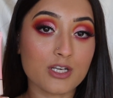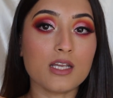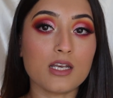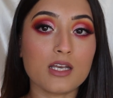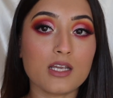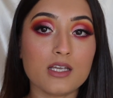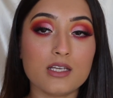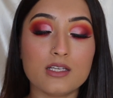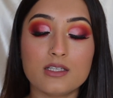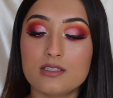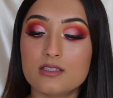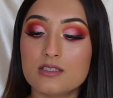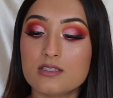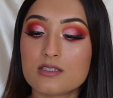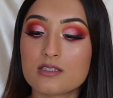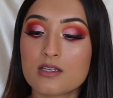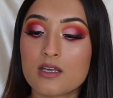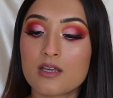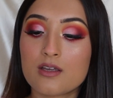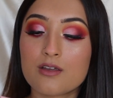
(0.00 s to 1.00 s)
It
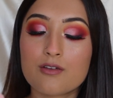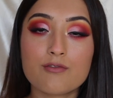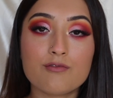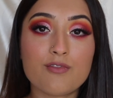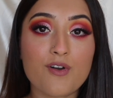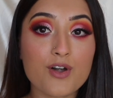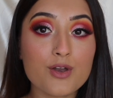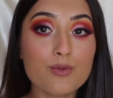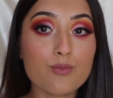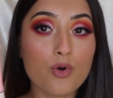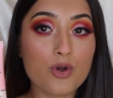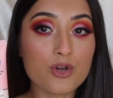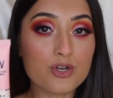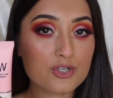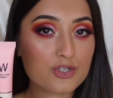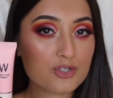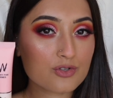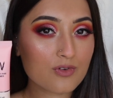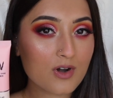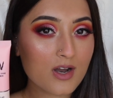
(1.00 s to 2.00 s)
is very
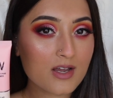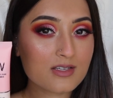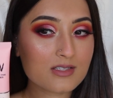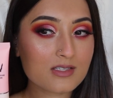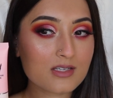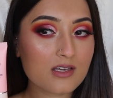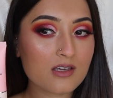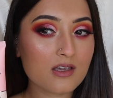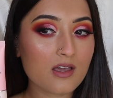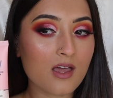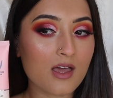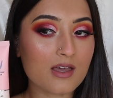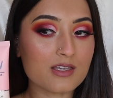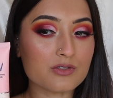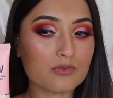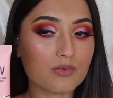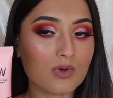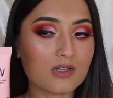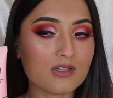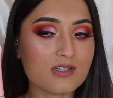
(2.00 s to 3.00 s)
moisturizing
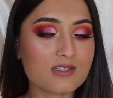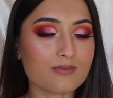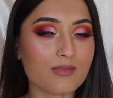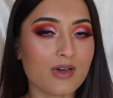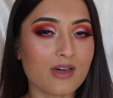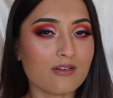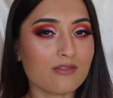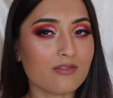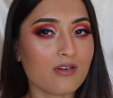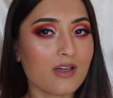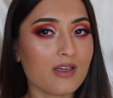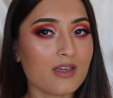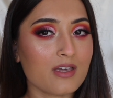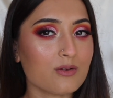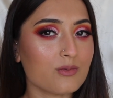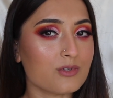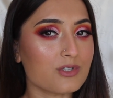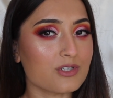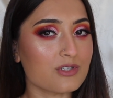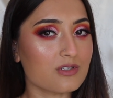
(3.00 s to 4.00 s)
as well as mattifying,
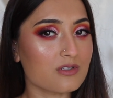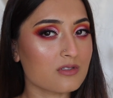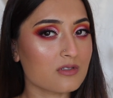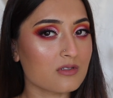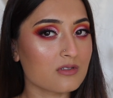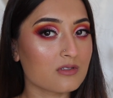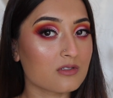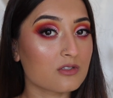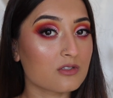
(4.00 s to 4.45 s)
which is